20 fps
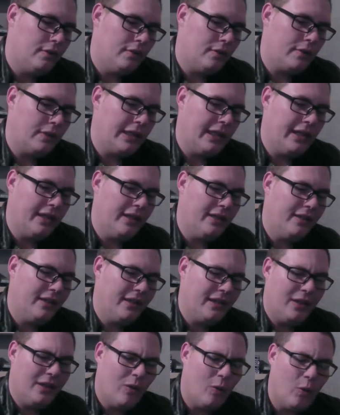Okay.
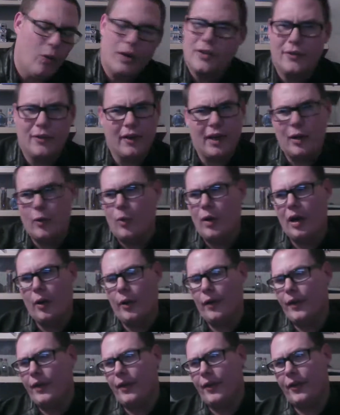Works very well
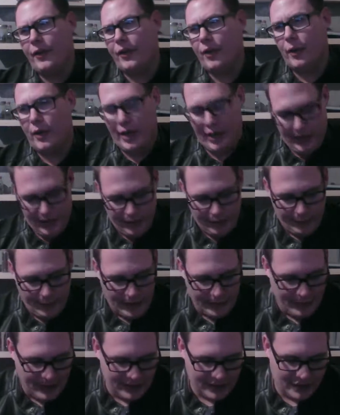with this. Okay. And
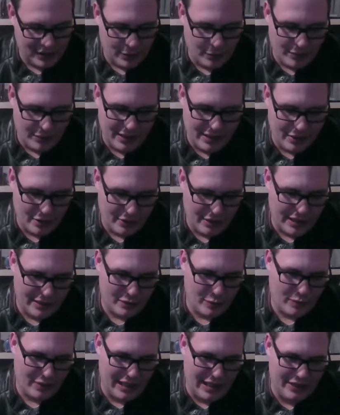it basically
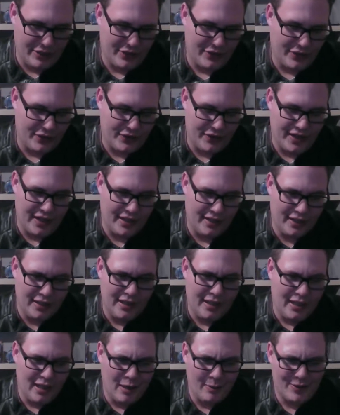reiterates what I just said.
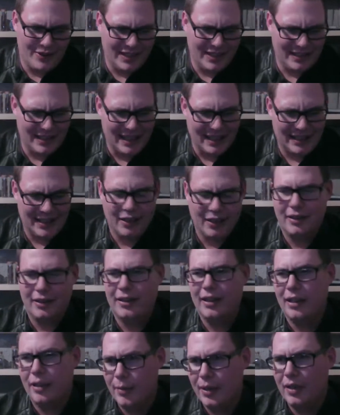I'm seeing that kind of
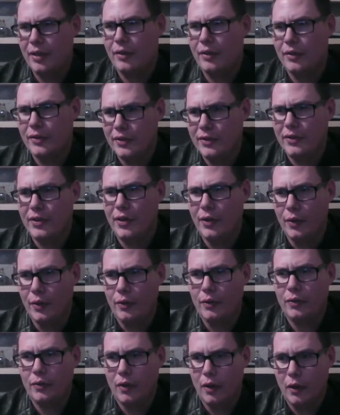King of Pentacles is you.
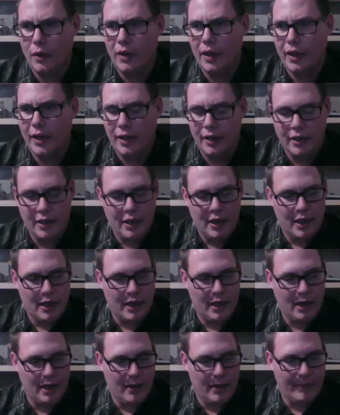Okay.
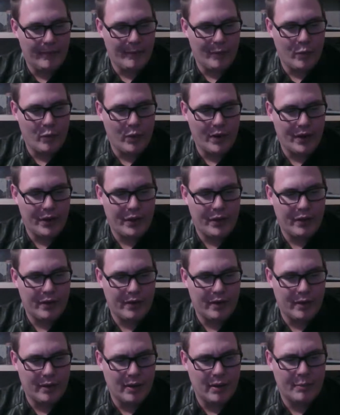With
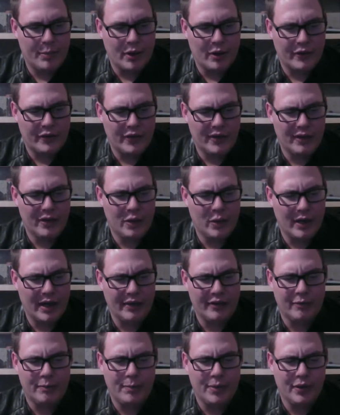a person who
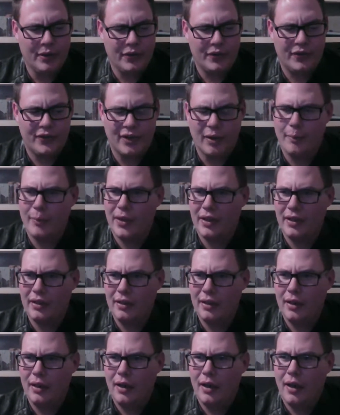has built something,
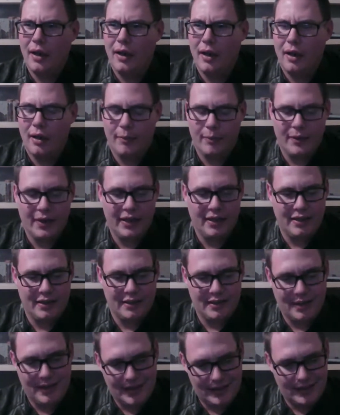it